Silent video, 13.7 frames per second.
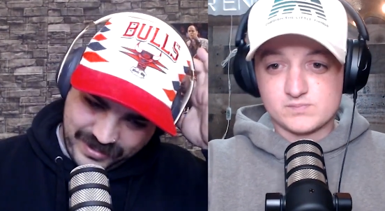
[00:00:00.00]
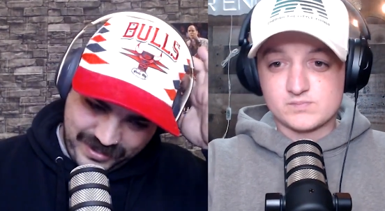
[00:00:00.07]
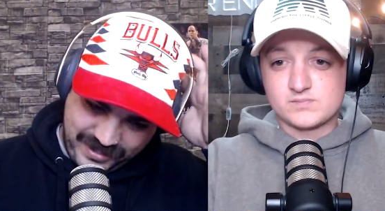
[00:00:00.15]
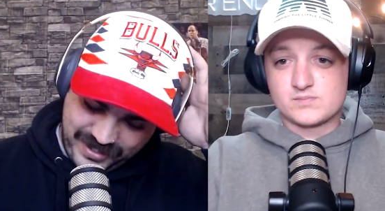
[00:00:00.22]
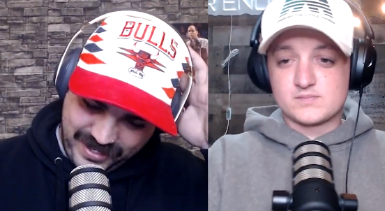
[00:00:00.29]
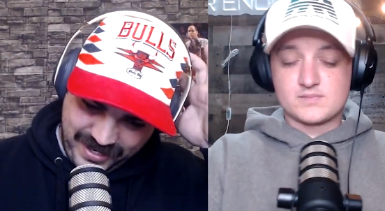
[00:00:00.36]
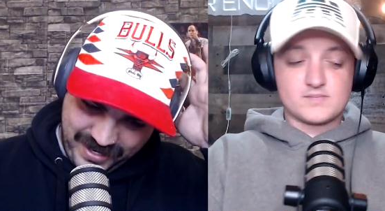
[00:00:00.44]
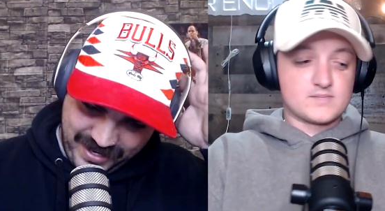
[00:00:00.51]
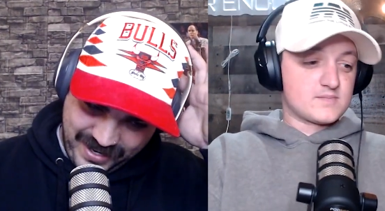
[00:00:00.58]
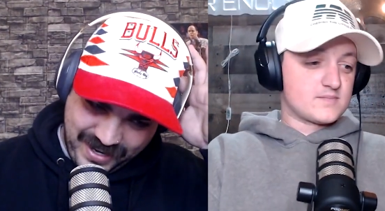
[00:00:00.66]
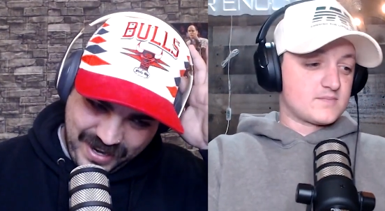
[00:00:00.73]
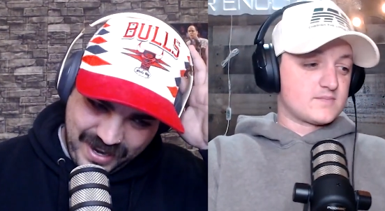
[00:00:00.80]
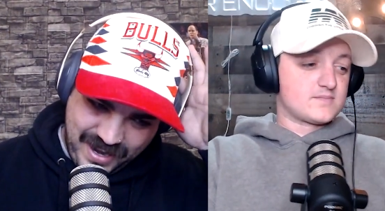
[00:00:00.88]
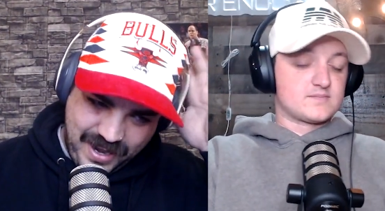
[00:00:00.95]
Speaker 1: see,
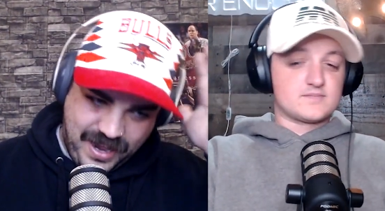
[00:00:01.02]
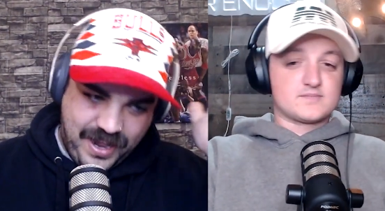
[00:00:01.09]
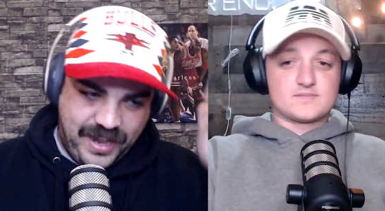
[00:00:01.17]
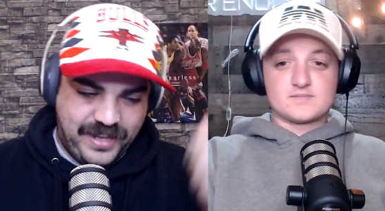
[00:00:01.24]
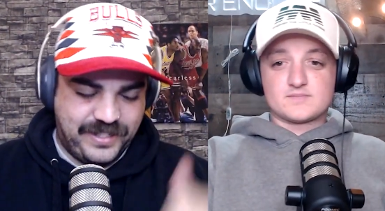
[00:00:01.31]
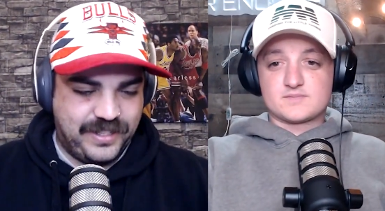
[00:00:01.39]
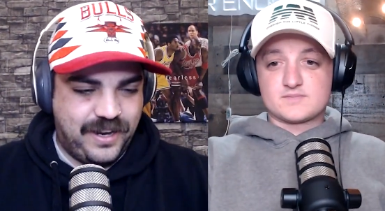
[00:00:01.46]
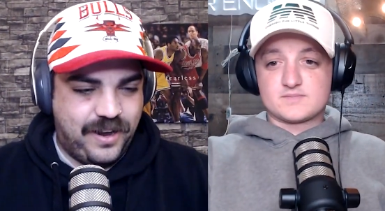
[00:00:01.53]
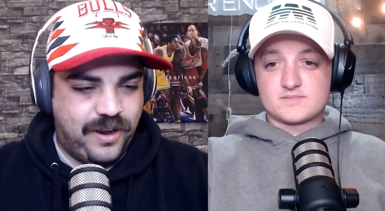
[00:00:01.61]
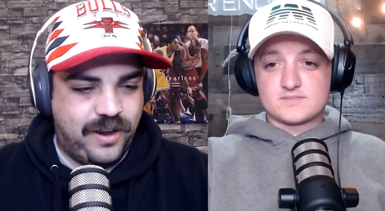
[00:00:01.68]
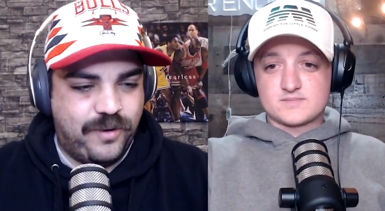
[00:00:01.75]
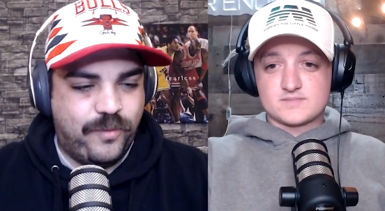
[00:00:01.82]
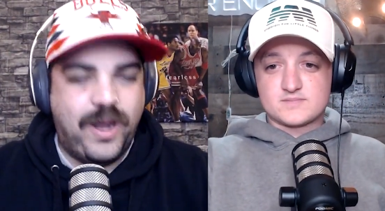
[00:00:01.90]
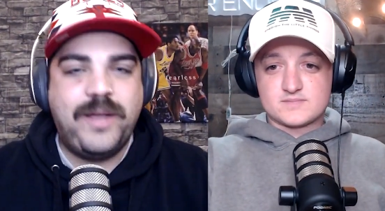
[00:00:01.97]
is uh,
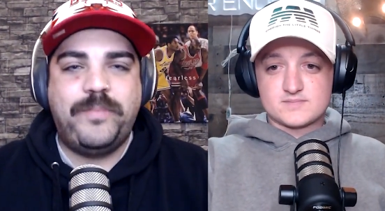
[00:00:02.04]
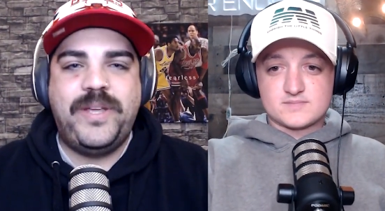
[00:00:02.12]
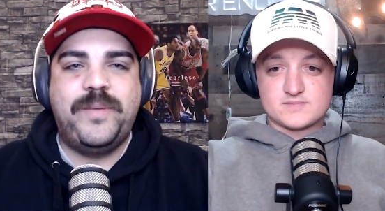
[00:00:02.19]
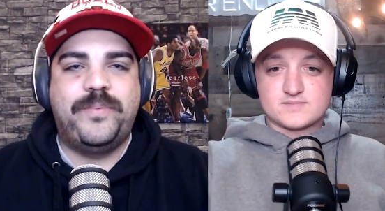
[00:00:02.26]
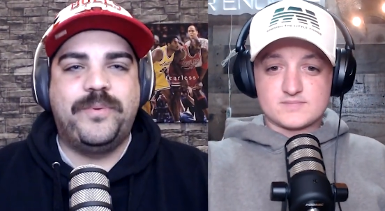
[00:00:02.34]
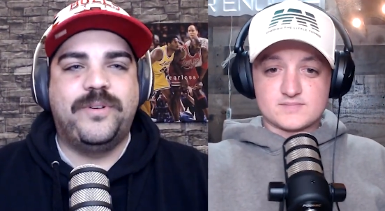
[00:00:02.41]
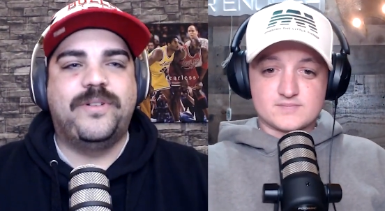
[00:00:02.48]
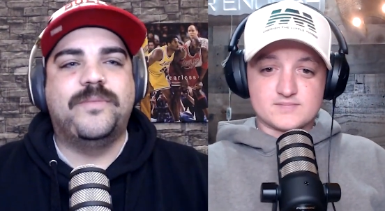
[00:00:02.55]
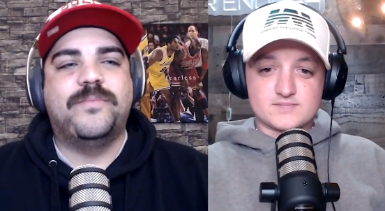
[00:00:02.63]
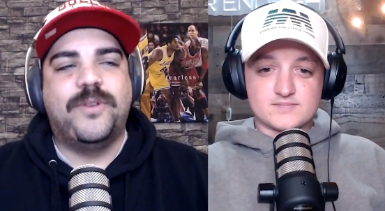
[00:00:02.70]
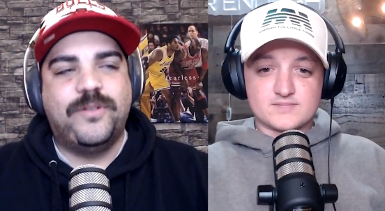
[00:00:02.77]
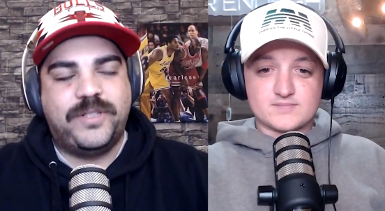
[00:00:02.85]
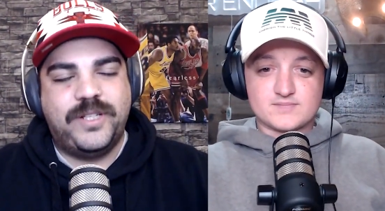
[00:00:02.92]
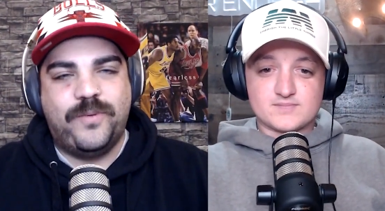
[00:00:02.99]
white people,
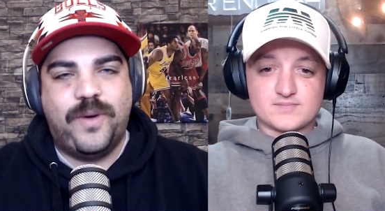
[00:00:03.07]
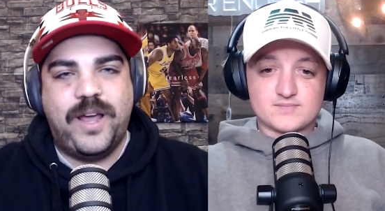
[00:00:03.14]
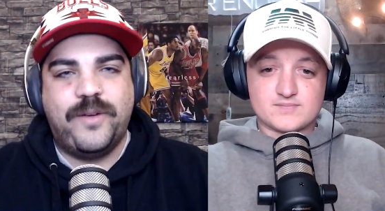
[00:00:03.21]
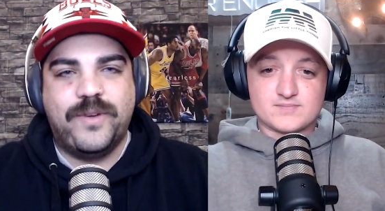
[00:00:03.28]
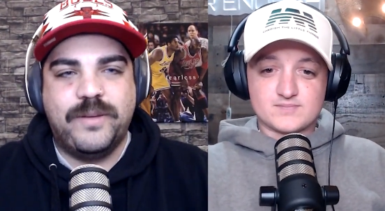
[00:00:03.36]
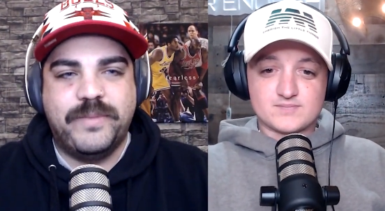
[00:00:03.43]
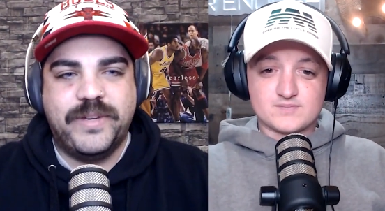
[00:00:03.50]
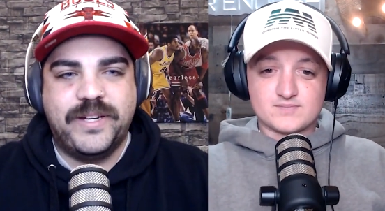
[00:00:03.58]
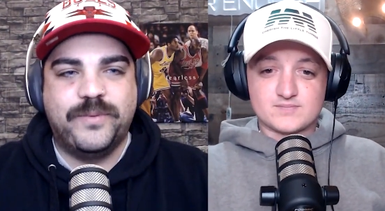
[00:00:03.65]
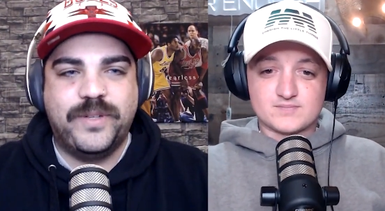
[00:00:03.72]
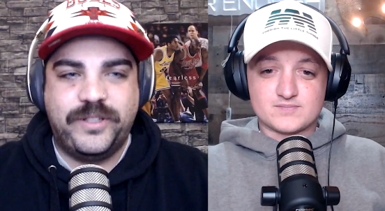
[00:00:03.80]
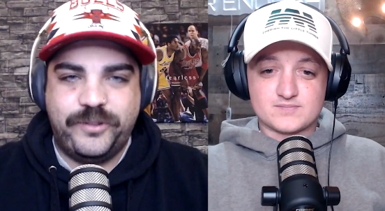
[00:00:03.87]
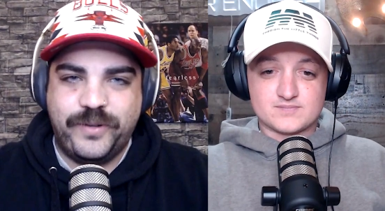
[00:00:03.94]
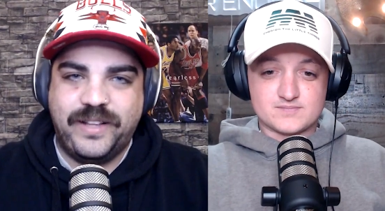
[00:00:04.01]
mostly white women with
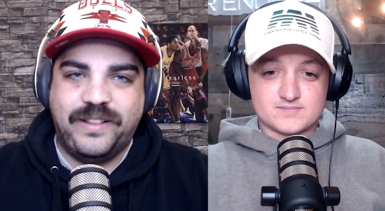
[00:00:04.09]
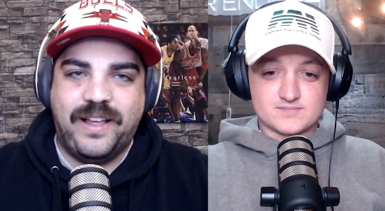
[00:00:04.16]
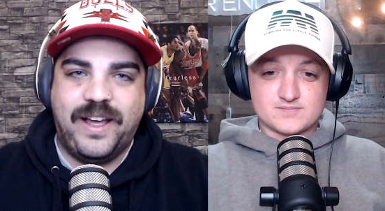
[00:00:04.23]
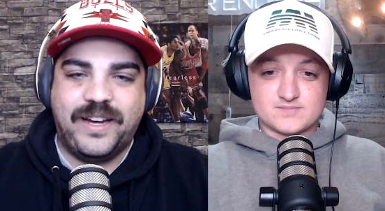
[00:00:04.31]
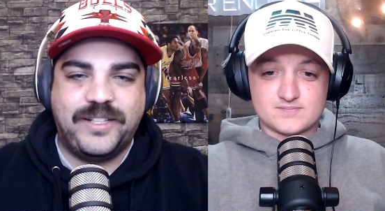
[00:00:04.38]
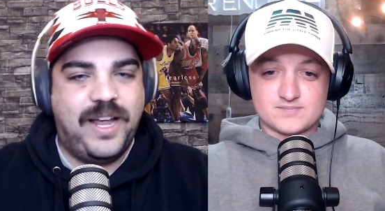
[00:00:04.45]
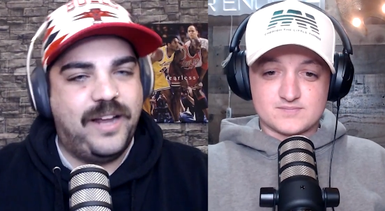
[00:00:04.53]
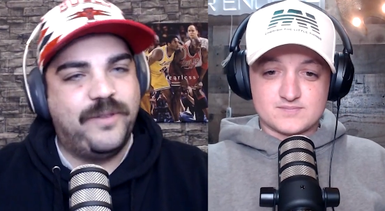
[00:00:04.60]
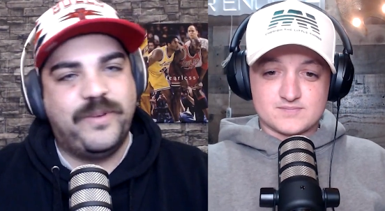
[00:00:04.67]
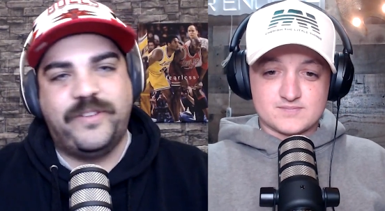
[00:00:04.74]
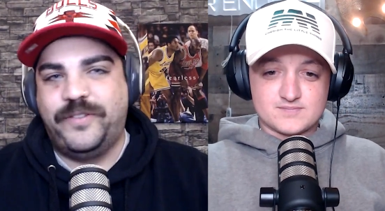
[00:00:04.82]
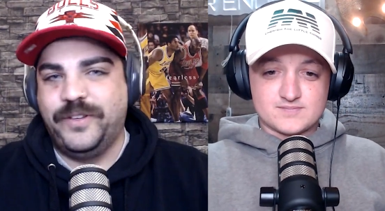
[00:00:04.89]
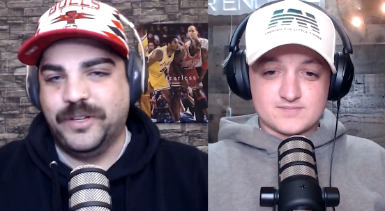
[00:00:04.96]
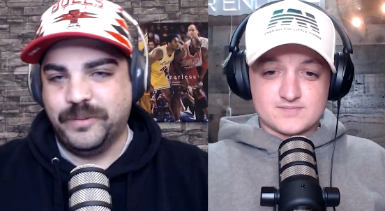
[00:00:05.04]
dreadlocks. How do we
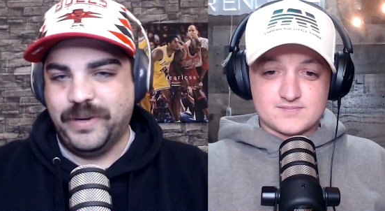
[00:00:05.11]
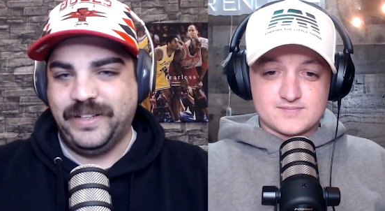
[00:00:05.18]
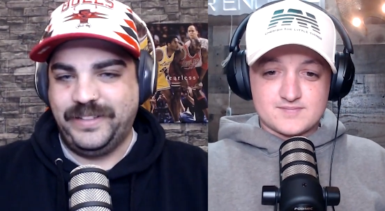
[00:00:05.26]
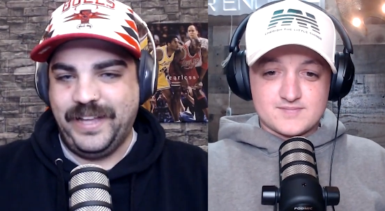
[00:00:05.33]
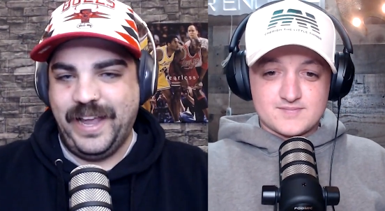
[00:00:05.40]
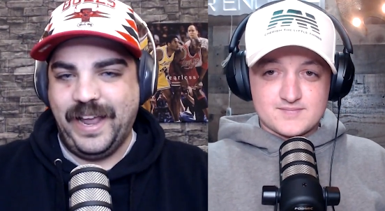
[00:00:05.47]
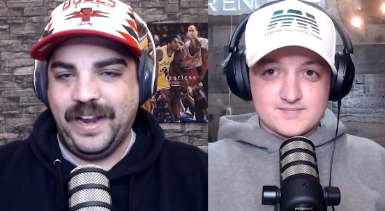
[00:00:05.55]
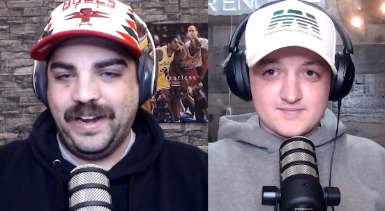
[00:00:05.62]
feel about that?